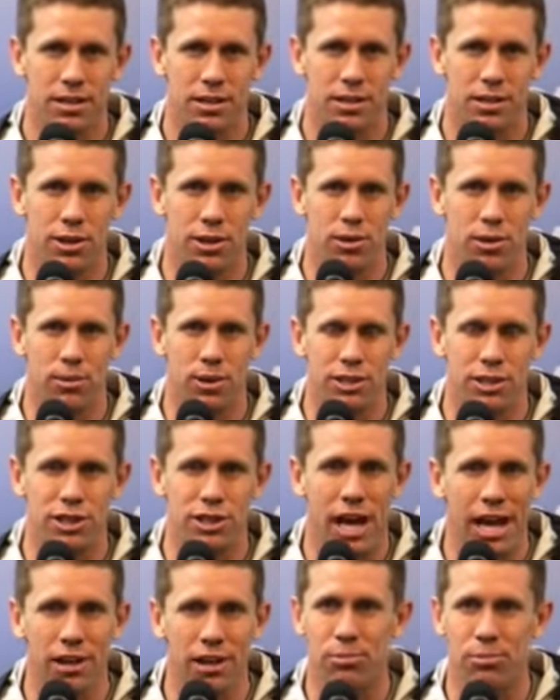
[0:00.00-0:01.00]
you don't want
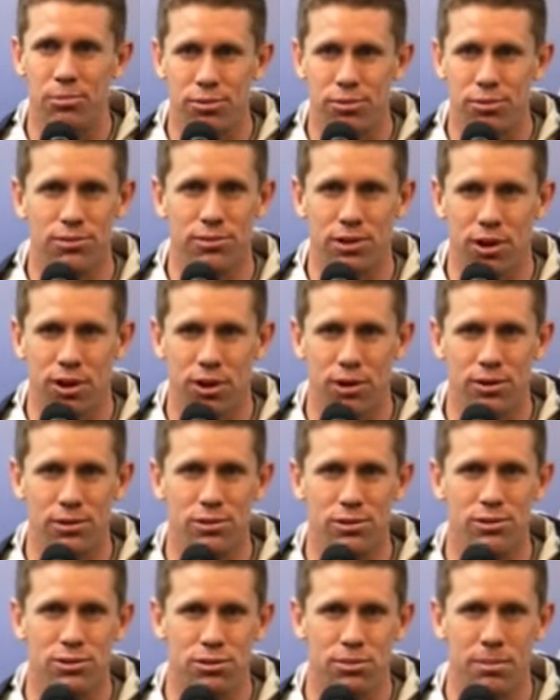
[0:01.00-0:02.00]
to child-proof the
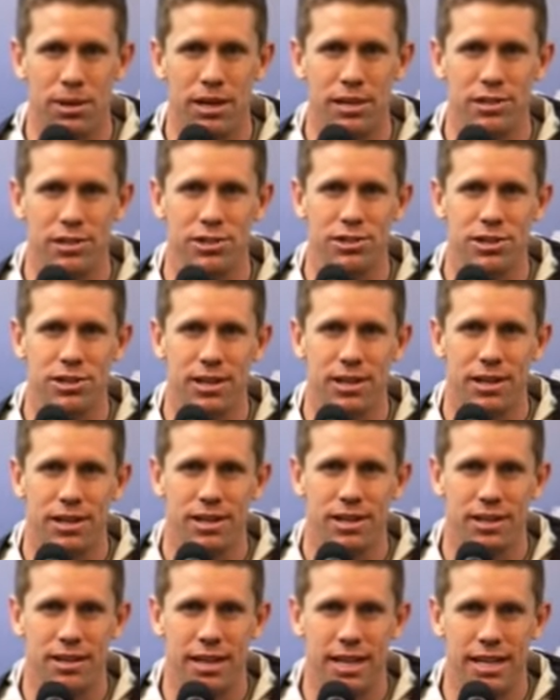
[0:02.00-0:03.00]
cars so much
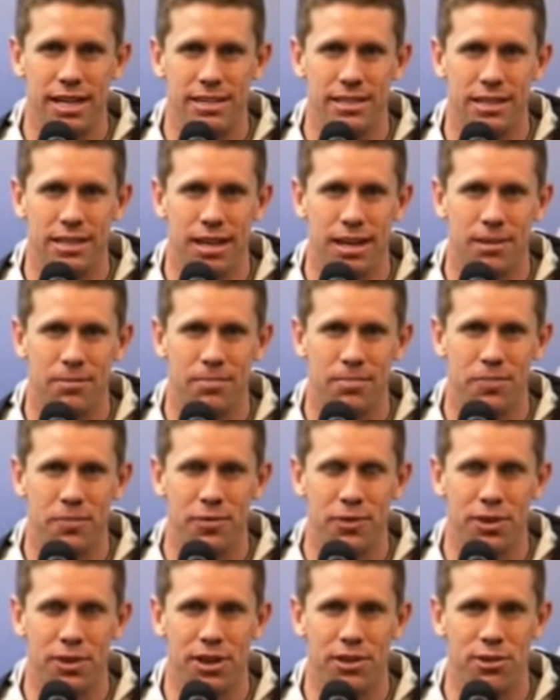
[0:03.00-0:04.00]
that
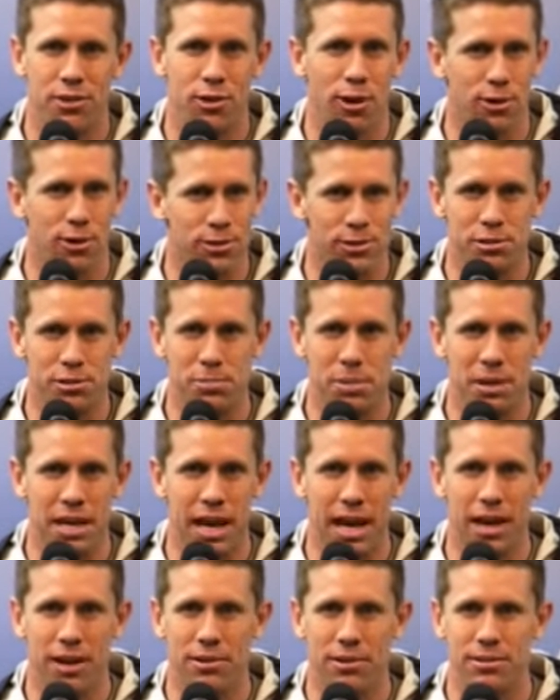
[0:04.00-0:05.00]
that they're hard to spin
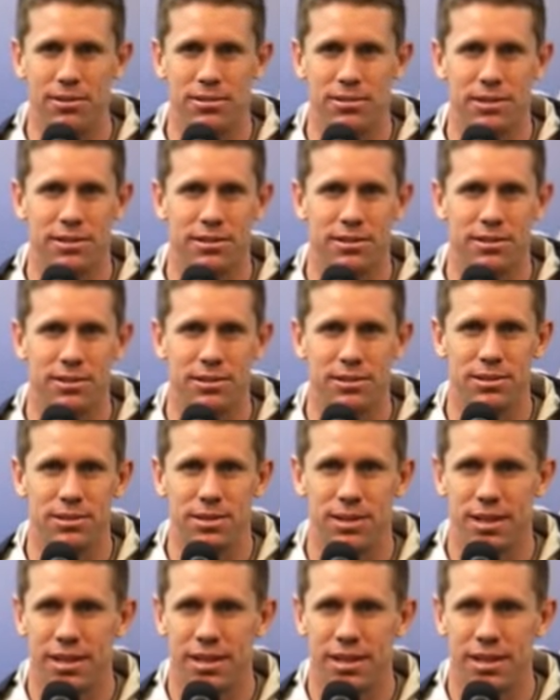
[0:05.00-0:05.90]
out, that they're